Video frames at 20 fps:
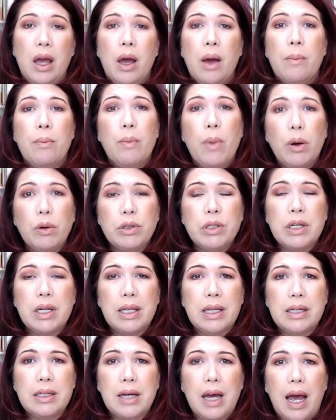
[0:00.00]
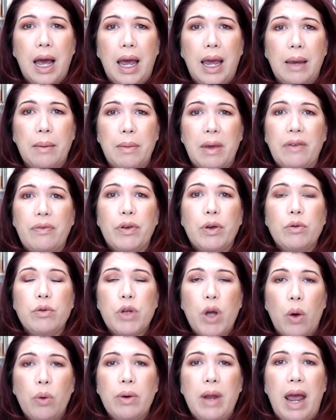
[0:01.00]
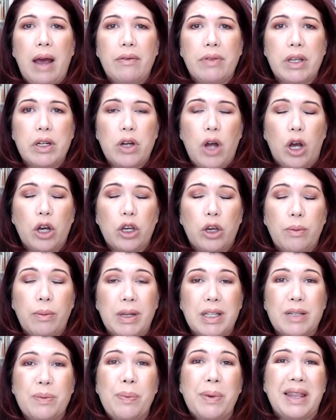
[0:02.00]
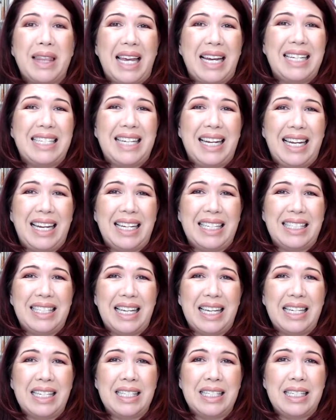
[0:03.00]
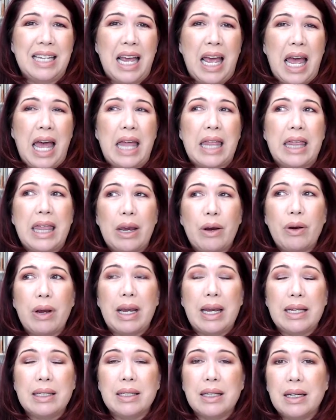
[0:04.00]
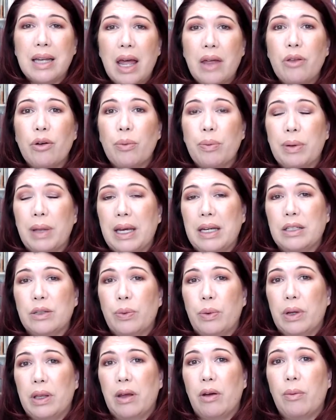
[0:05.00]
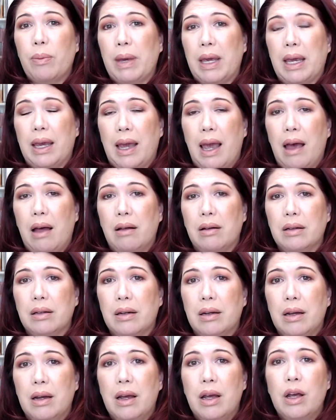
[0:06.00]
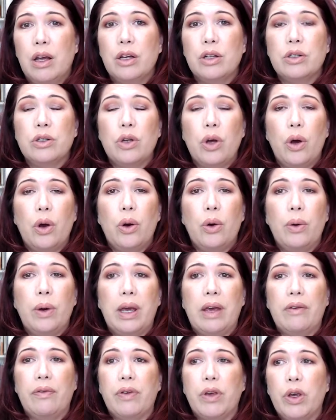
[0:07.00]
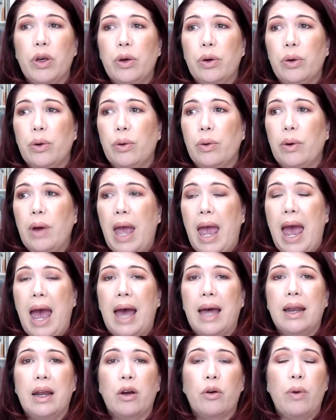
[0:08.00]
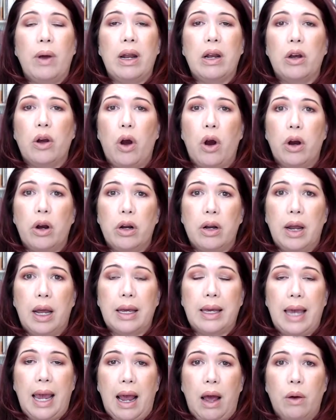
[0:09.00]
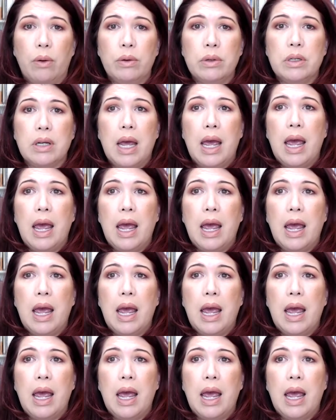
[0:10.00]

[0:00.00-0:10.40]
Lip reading: Most of the time, if you don't have the documents, but they did exist, there is another place where they're being held. So if you had a credit card account